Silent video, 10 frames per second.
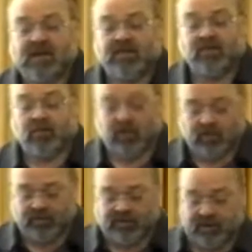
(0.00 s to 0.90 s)

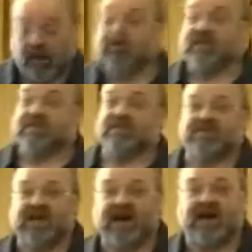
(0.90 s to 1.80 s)
The long distance
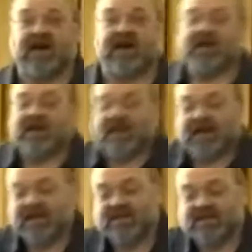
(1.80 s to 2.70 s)
data
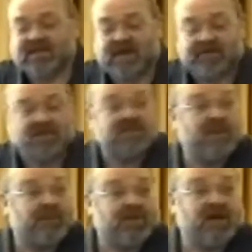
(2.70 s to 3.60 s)
is kept in a
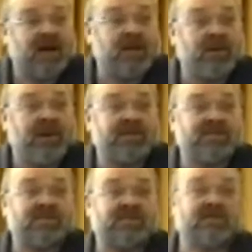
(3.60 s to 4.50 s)
separate
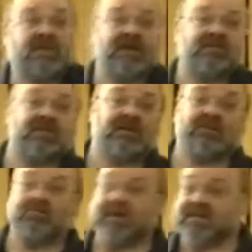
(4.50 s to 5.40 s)
database that
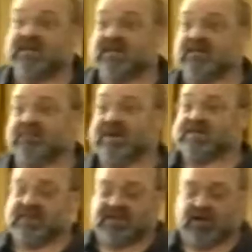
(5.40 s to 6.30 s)
makes
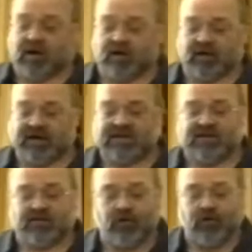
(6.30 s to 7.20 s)
things a whole lot
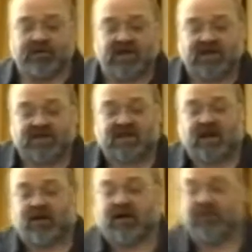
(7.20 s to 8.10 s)
easier for us, and it's
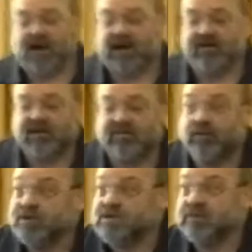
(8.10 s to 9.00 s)
currently running around
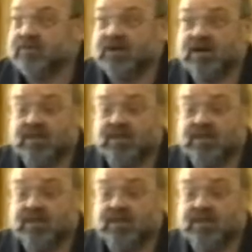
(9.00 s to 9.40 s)
47 gigabytes.